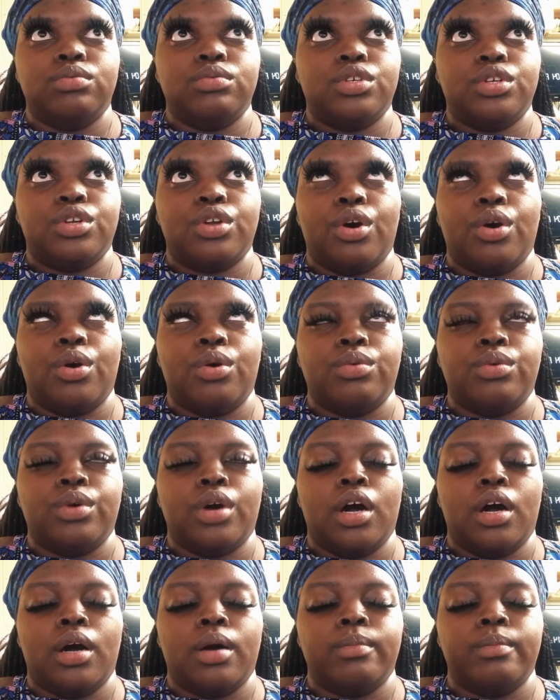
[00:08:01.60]

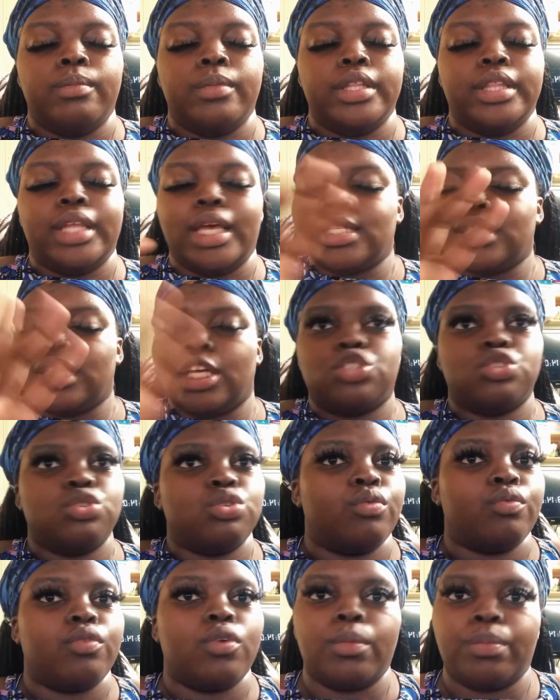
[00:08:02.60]
they sent you
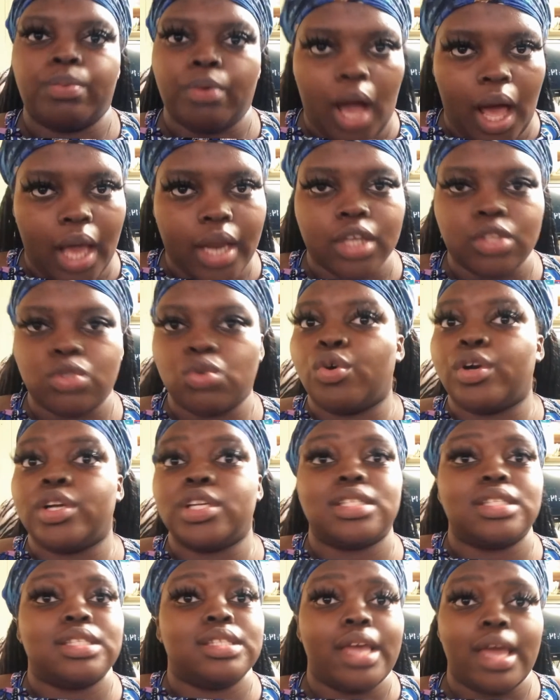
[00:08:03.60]
the wrong product, or
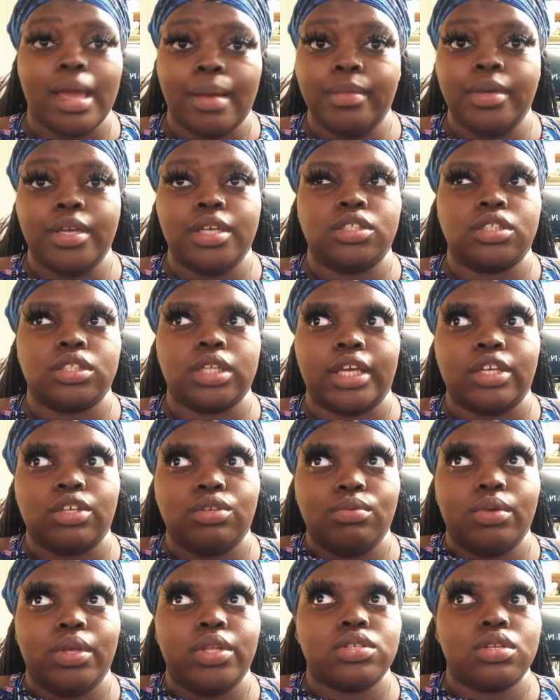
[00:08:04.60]
it's damaged, like
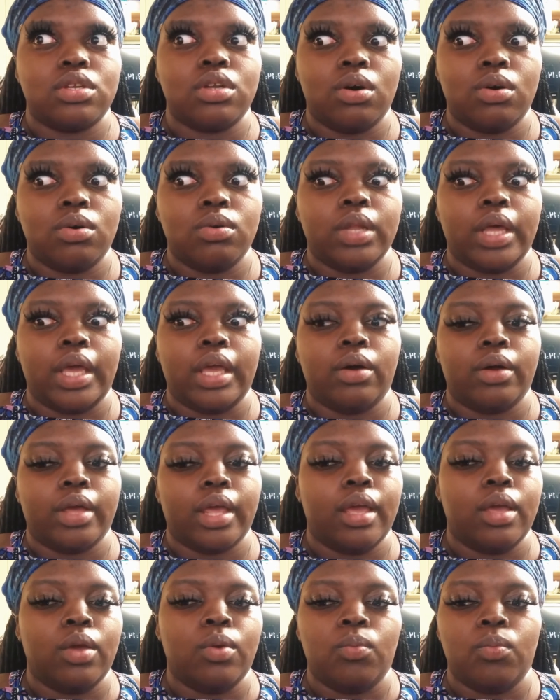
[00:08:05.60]
you need to know, like,
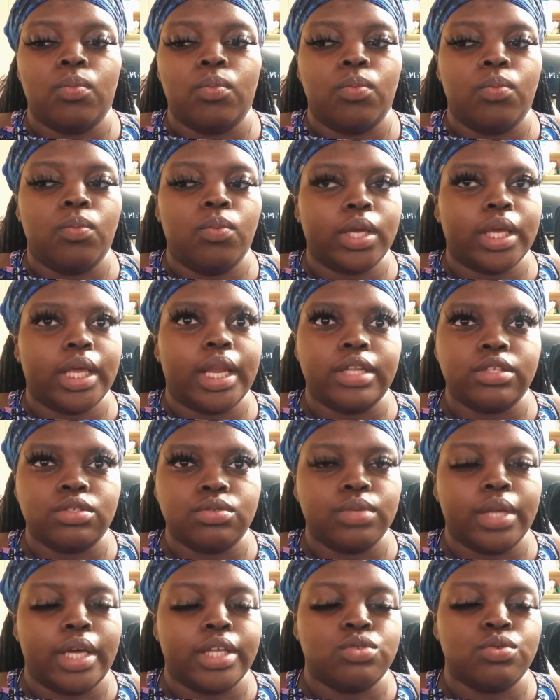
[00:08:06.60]
okay, what can I do?
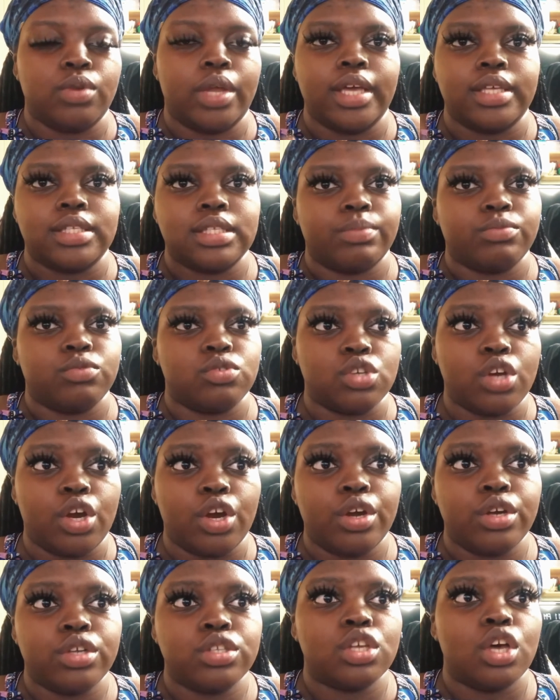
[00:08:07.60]
Like, do they accept
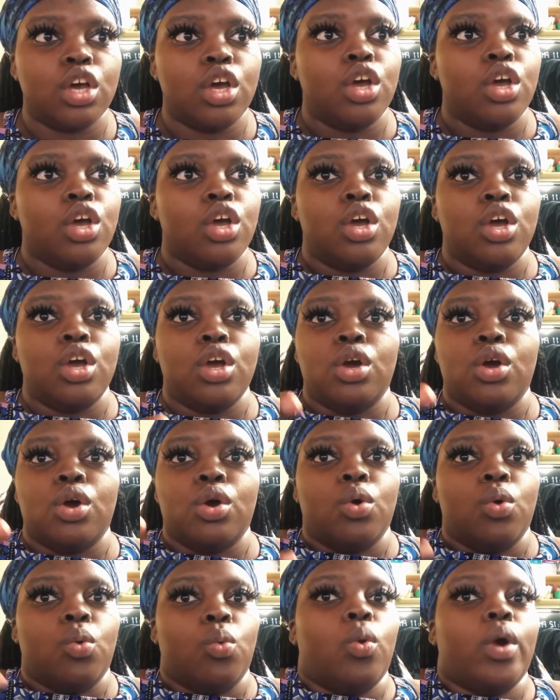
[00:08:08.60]
returns?
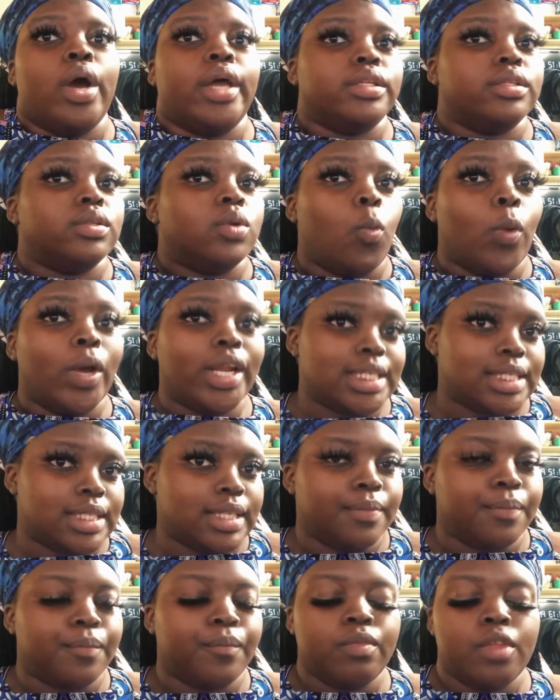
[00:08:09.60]
What is
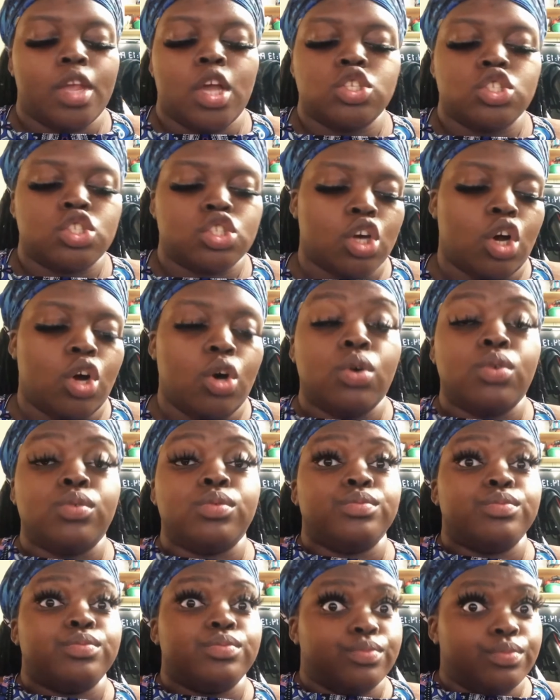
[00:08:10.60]
it? So
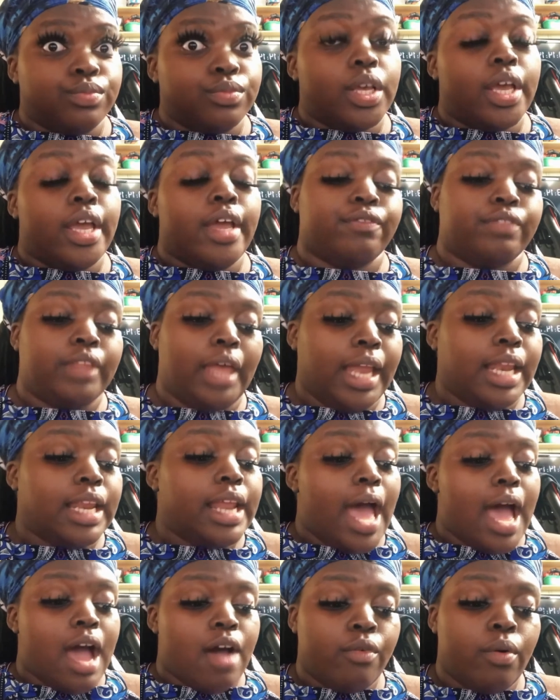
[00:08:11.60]
if they
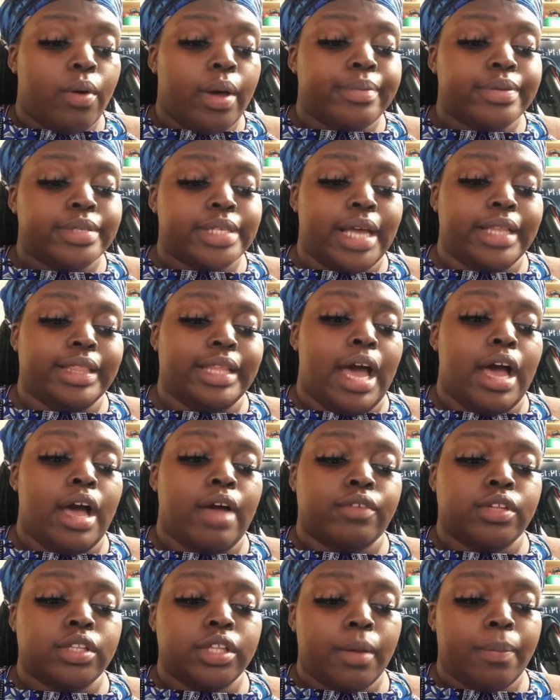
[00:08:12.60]
have a website that
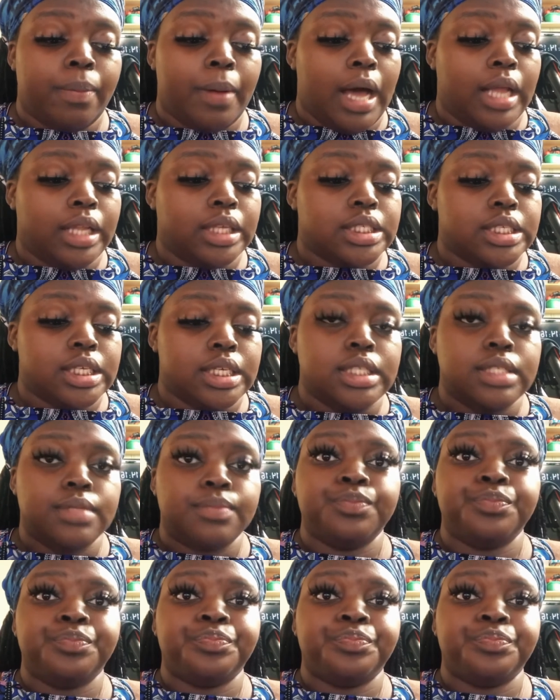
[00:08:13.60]
have clear policies,